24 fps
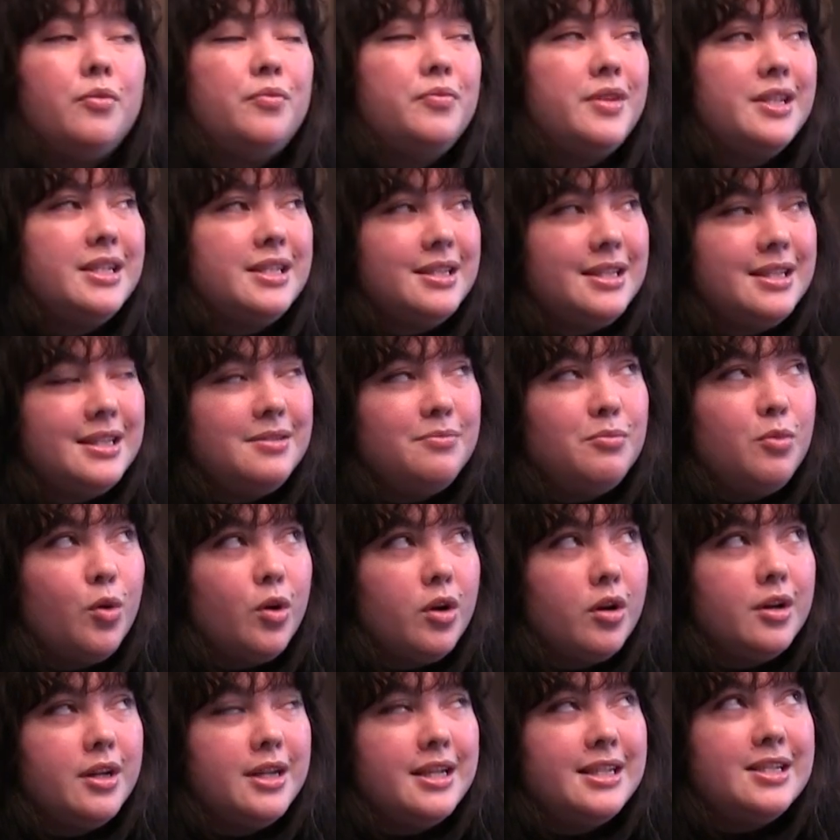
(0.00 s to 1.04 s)
this is
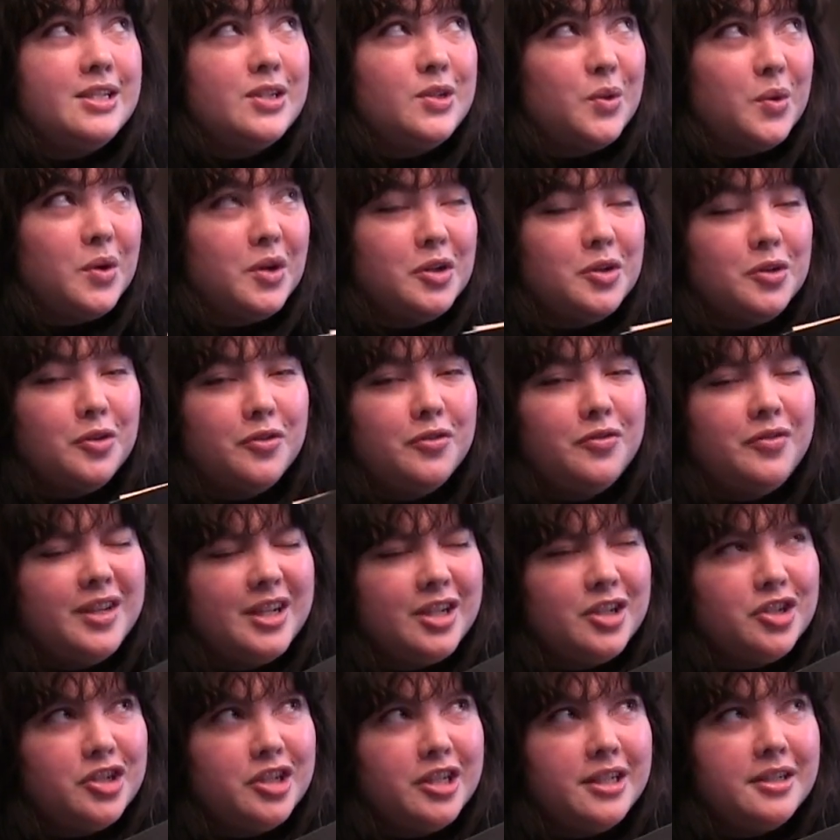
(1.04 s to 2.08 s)
more historical
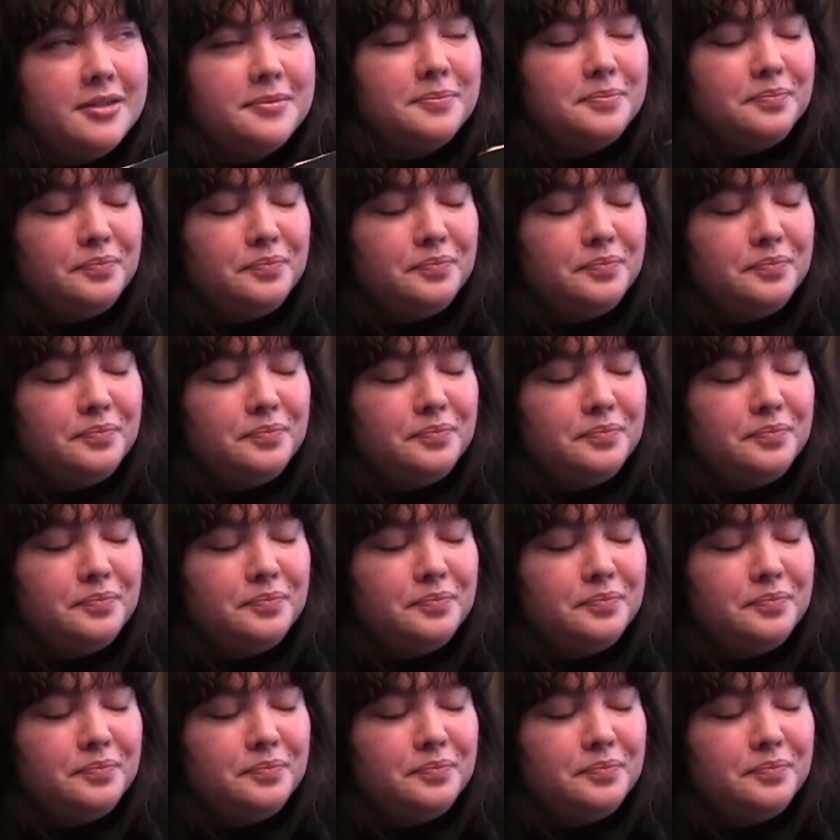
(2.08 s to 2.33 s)
fiction,